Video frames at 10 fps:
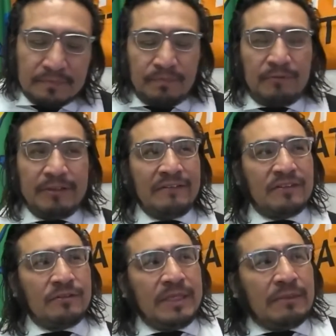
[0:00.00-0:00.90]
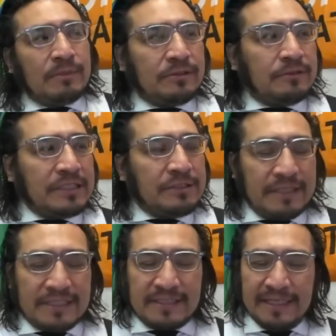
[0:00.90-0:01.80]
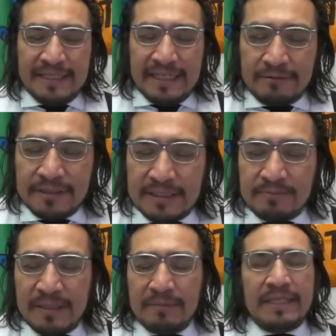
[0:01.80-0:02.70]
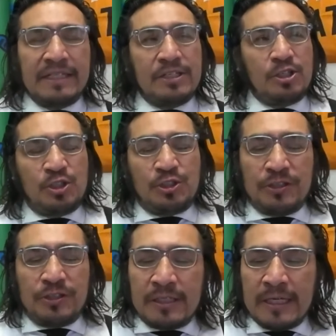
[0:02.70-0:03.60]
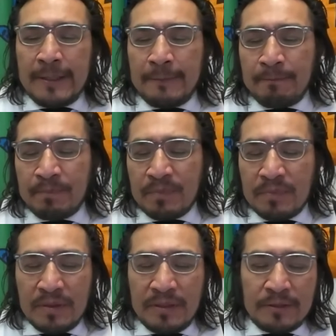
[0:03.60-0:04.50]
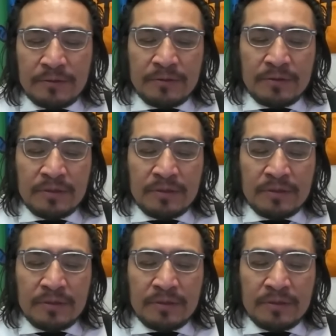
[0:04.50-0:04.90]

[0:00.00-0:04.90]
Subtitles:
We have to be able to address the inequities by making sure, you know,